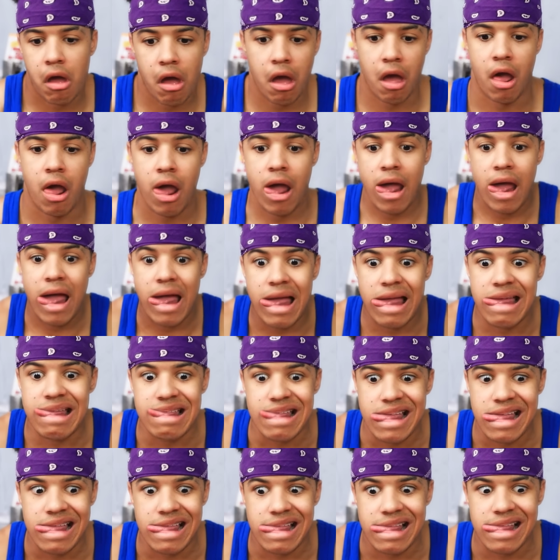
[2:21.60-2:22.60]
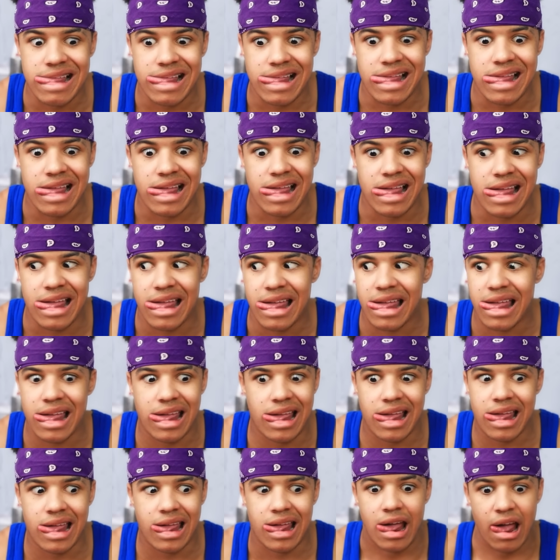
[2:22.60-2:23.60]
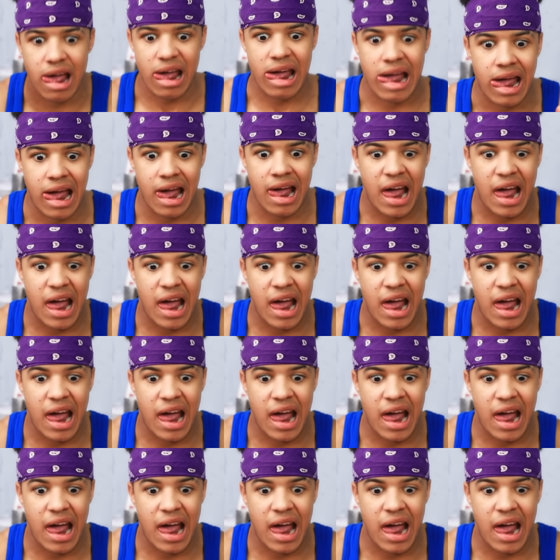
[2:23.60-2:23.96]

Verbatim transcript: for breakfast and lunch is so far away.